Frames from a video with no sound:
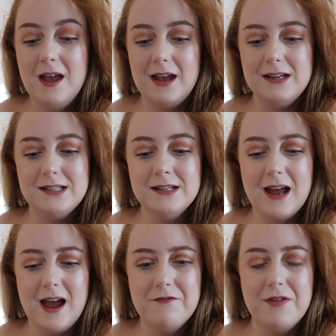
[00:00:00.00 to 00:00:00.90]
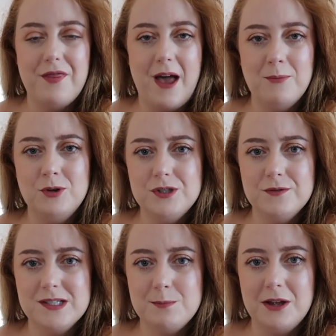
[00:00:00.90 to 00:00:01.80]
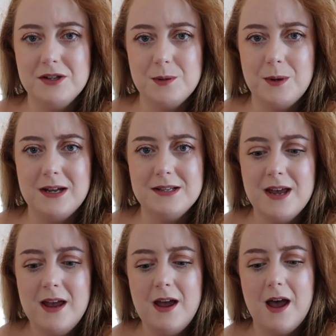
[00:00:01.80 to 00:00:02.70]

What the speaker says: It didn't have that much of a smell to it,